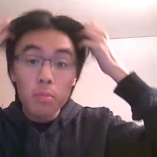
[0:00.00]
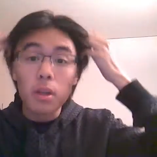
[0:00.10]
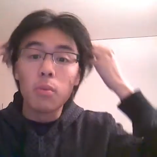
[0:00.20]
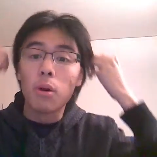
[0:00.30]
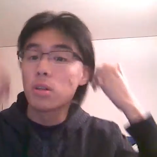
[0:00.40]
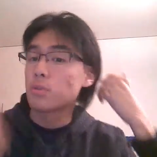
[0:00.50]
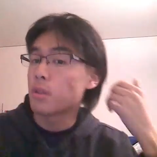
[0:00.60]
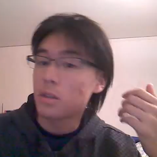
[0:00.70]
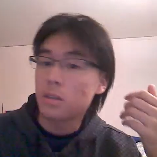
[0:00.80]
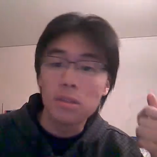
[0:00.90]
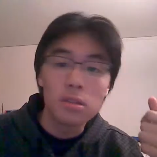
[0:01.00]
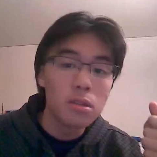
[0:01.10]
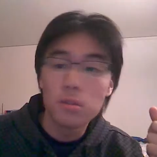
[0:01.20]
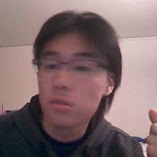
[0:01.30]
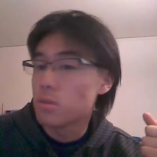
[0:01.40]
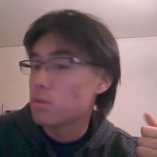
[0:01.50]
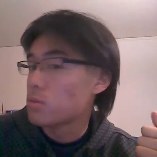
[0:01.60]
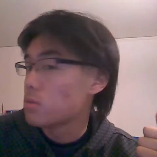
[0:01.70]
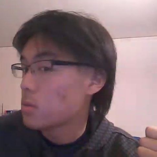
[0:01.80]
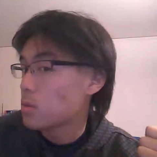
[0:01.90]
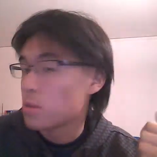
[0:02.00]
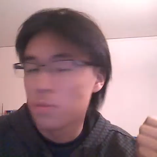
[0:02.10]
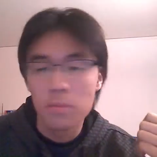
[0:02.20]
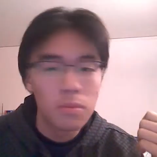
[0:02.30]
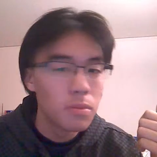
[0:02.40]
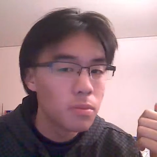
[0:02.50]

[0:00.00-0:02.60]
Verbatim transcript: but it works with glasses, so just